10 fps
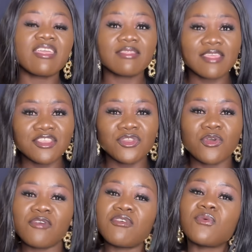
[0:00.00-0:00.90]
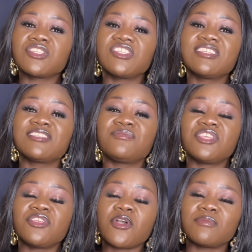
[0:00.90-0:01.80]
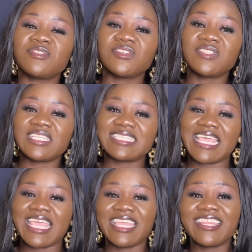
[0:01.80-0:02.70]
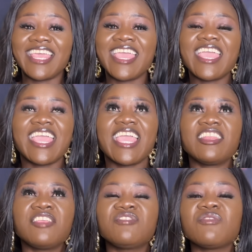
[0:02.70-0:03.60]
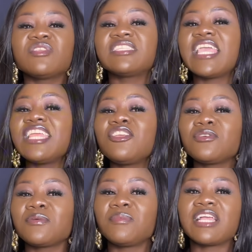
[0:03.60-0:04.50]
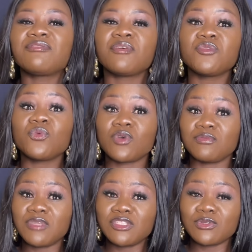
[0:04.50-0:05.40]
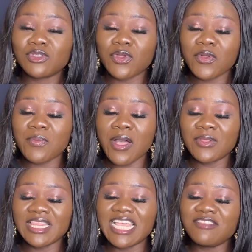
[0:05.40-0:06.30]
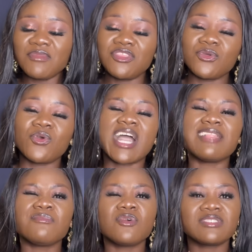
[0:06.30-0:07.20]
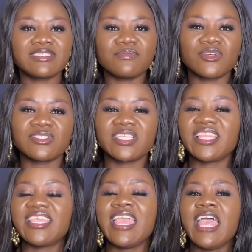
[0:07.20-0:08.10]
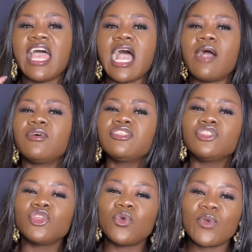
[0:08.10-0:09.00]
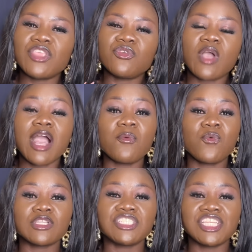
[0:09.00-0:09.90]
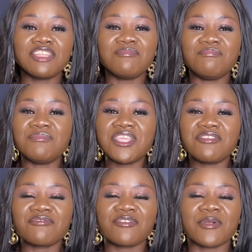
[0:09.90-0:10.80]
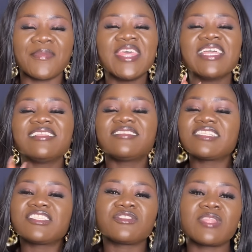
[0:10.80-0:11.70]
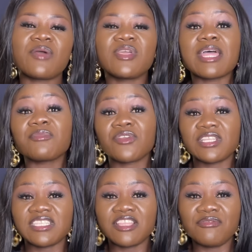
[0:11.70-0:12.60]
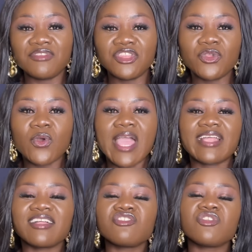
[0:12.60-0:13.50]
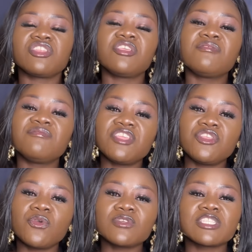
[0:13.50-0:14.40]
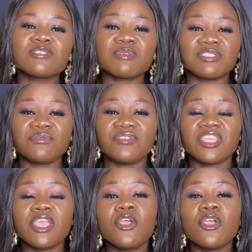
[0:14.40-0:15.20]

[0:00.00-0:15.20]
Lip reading: and thank you all for watching this video up till this end. And if there is any other platform you want me to talk about, let me know. And most importantly, I want to know where you are watching me from. This is so that when I'm creating a video, I can create a video specific